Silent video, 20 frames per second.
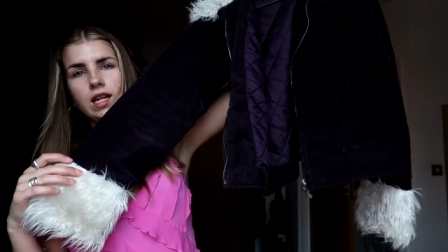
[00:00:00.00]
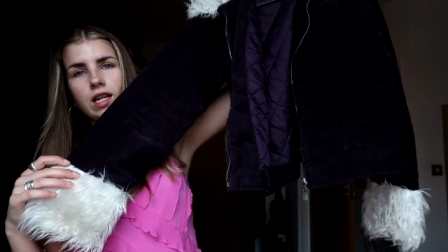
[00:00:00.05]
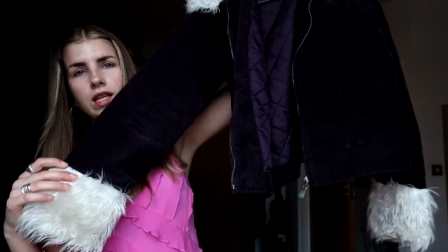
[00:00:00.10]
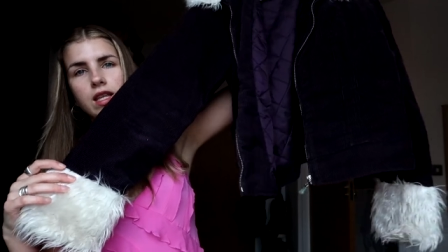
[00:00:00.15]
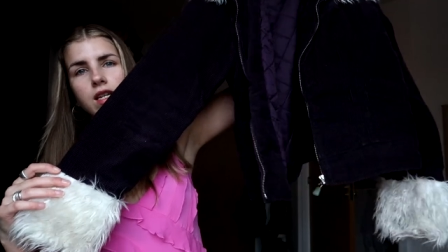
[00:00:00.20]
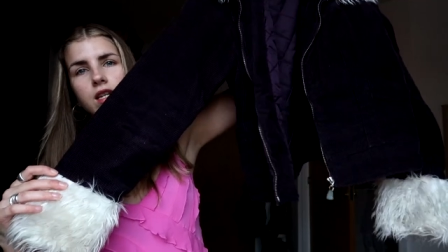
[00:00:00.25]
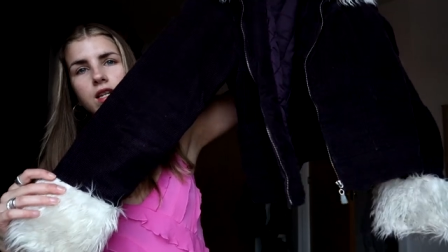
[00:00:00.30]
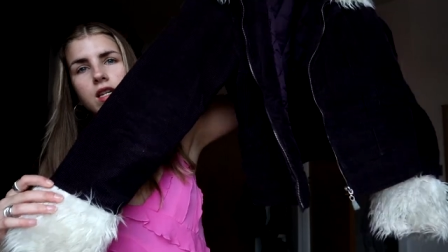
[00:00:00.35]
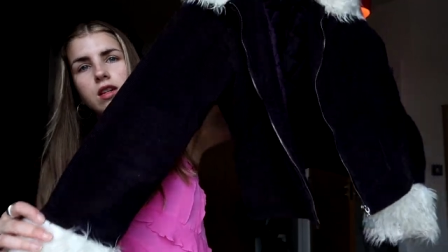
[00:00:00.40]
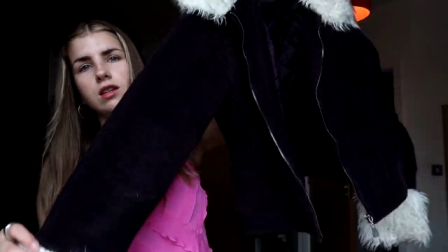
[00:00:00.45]

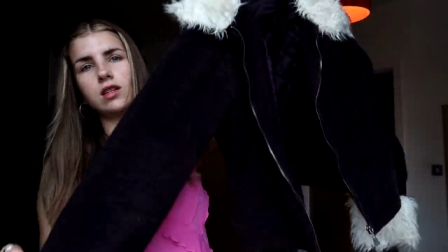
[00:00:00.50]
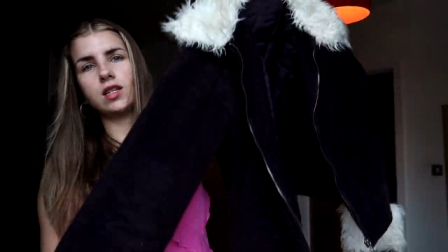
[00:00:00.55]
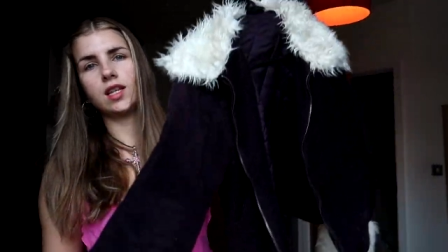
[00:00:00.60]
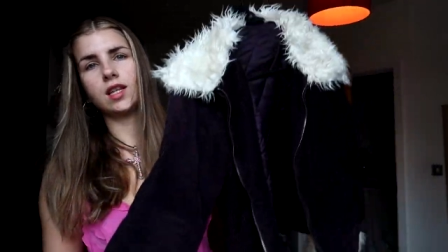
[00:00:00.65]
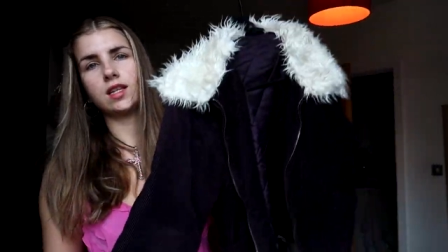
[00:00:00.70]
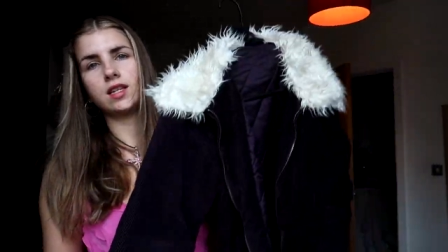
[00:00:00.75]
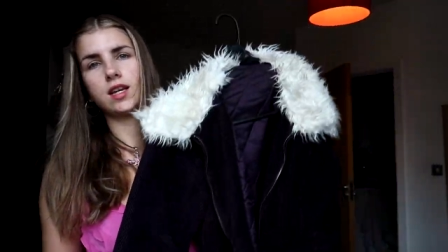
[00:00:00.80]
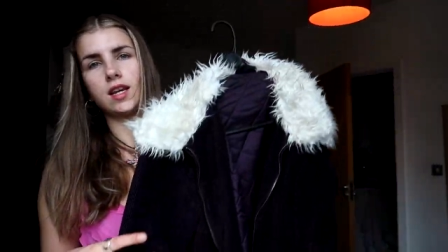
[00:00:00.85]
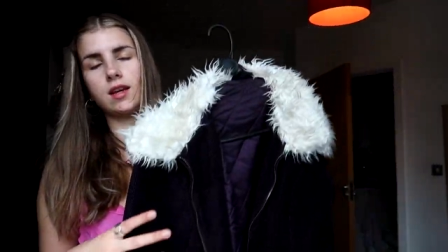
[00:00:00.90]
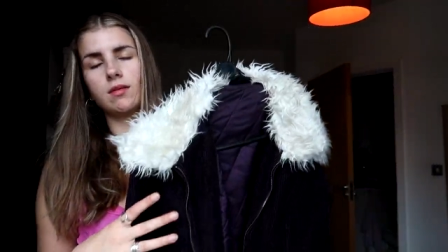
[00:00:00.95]
anything new to
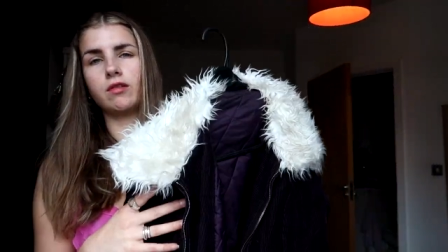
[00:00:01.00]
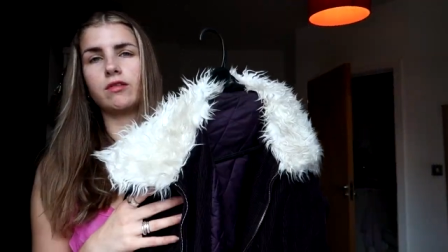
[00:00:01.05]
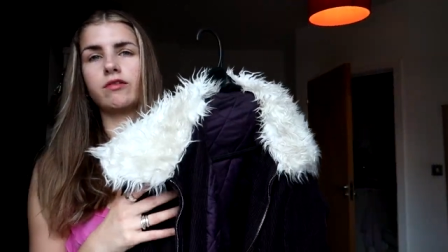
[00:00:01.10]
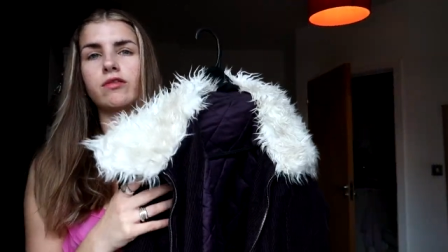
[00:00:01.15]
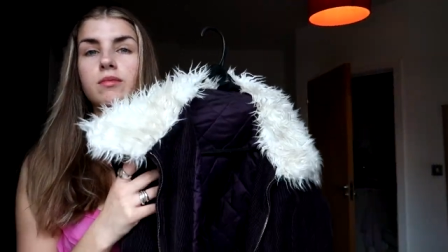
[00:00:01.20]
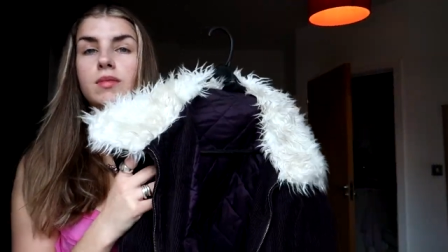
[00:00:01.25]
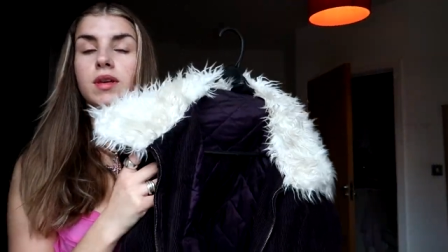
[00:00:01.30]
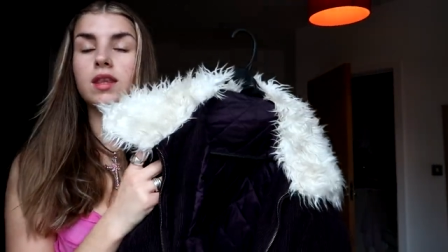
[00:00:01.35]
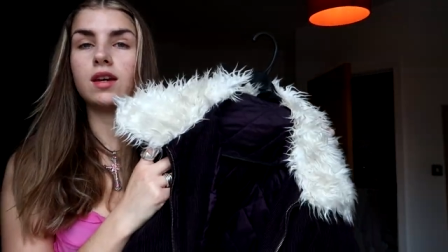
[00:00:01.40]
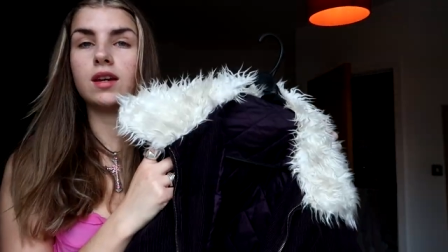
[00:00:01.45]
the table
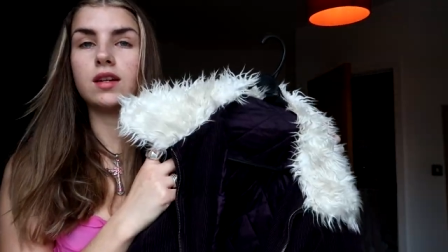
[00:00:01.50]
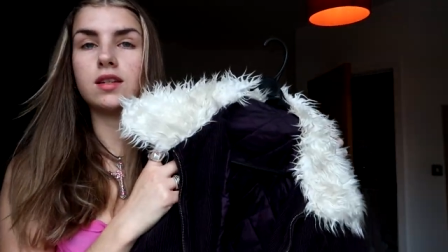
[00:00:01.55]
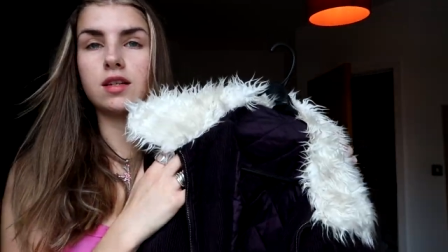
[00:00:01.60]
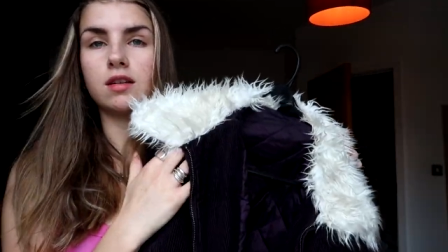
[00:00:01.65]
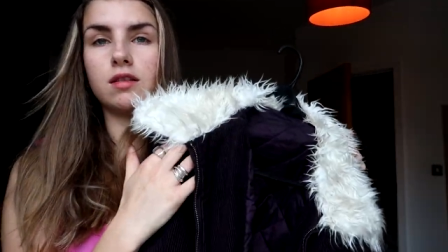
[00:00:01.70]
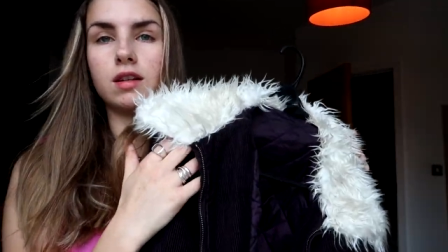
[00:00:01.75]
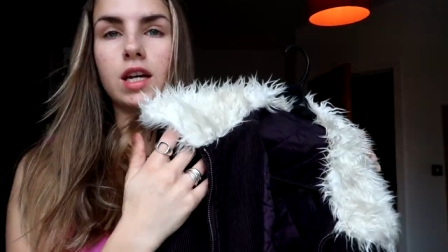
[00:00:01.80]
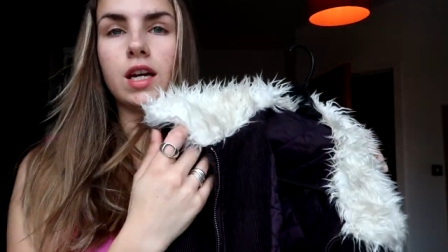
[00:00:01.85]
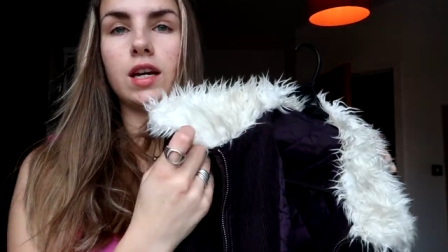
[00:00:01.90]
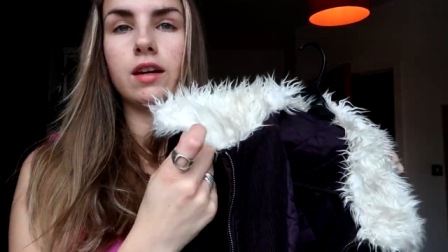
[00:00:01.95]
for me that I
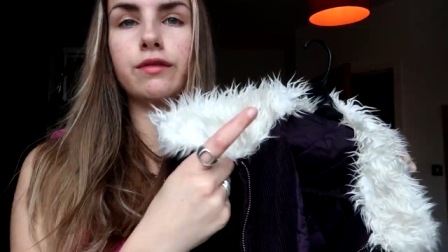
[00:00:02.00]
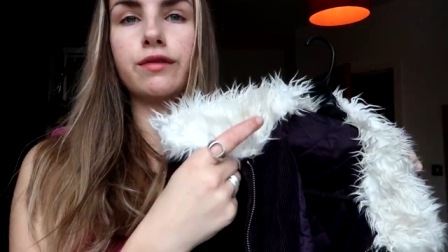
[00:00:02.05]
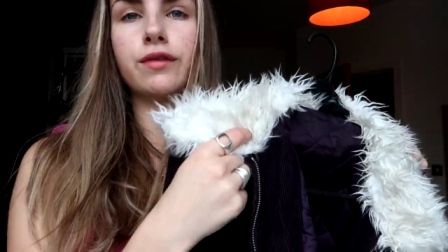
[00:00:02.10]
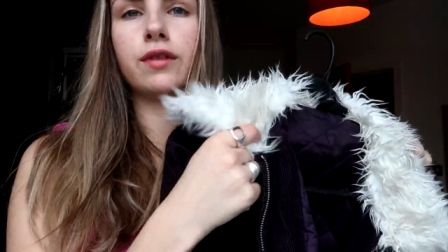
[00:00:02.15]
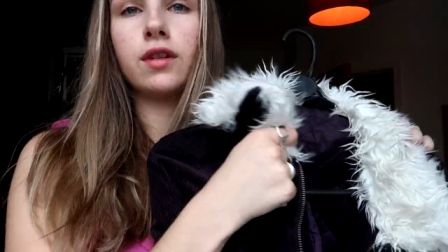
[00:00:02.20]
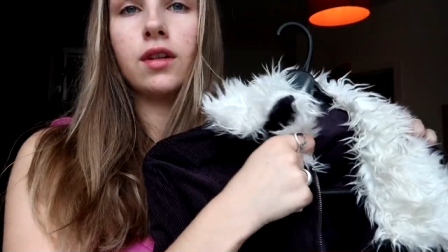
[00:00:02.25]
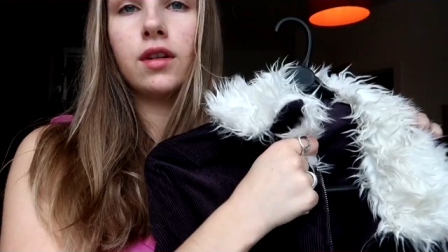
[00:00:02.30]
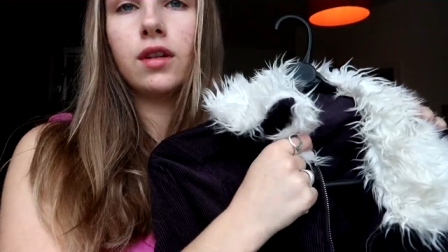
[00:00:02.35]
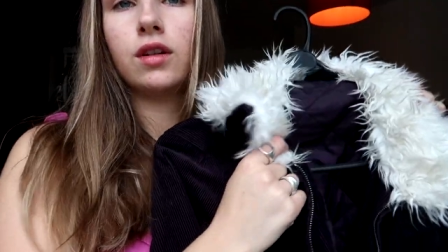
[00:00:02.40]
don't have